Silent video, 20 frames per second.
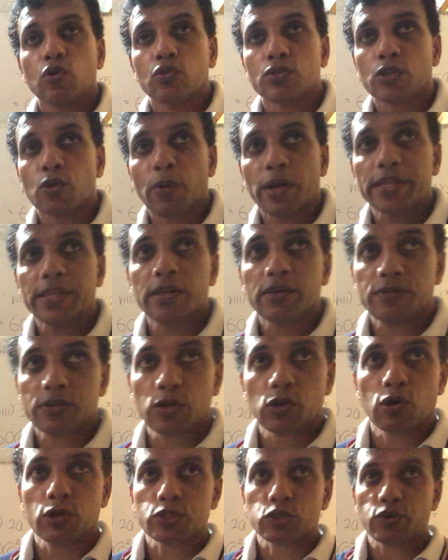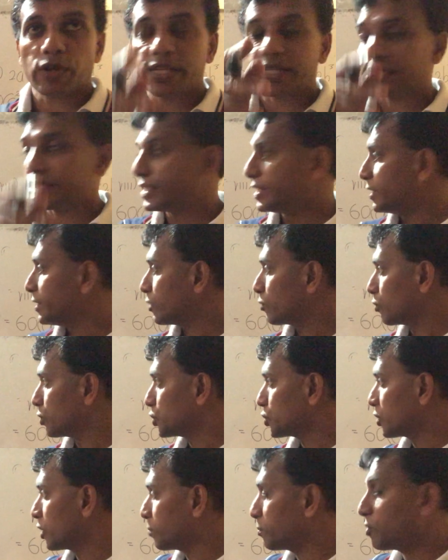So what did we go through and see the
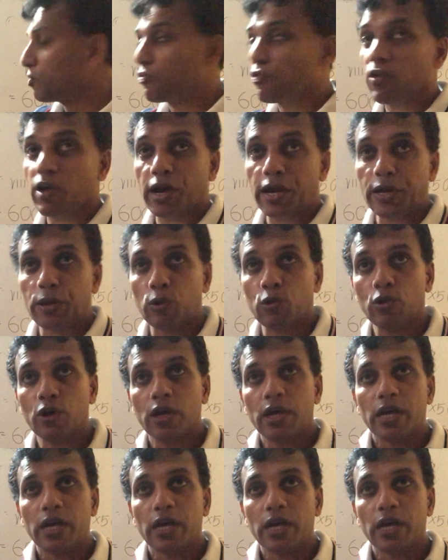question number 5?